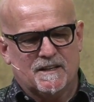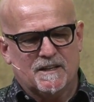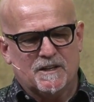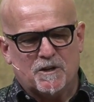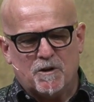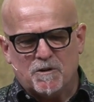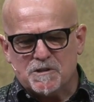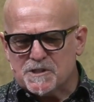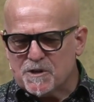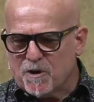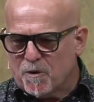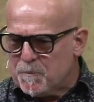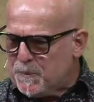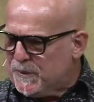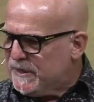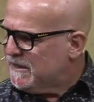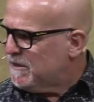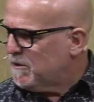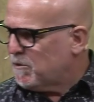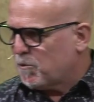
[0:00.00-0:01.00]
God's not
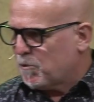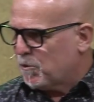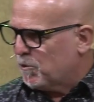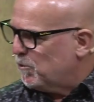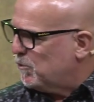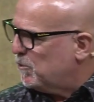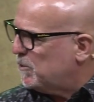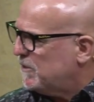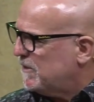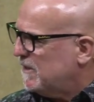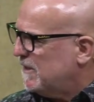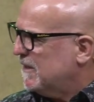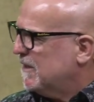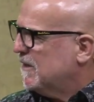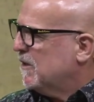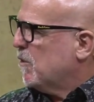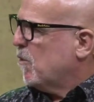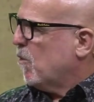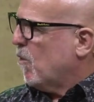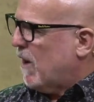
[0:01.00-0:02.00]
being cruel
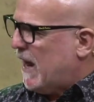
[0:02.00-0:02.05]
or